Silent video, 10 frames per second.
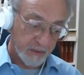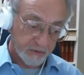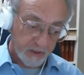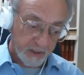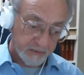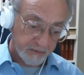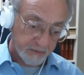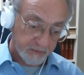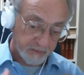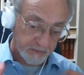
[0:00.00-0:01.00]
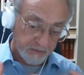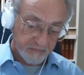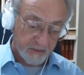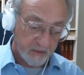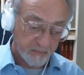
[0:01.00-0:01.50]
about trying to
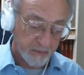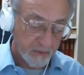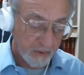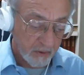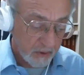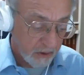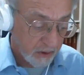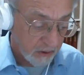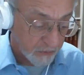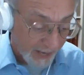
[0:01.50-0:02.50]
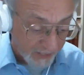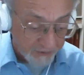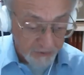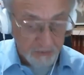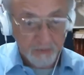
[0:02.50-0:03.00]
develop uh,
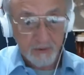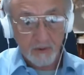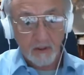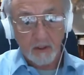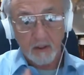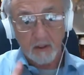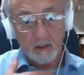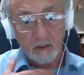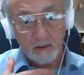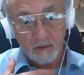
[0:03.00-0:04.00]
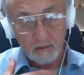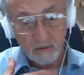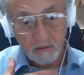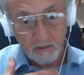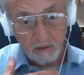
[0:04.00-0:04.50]
gratitude
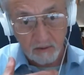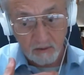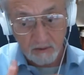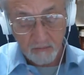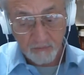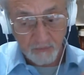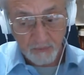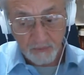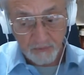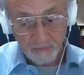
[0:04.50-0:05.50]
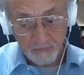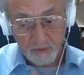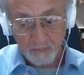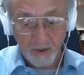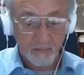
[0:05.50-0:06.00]
and uh, for
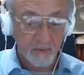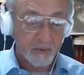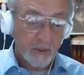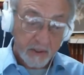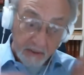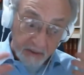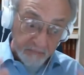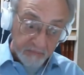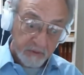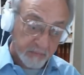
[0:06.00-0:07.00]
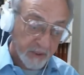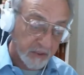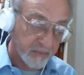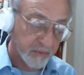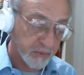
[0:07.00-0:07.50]
for people, even the
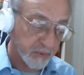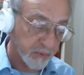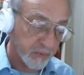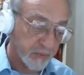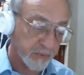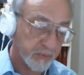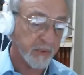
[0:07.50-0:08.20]
people who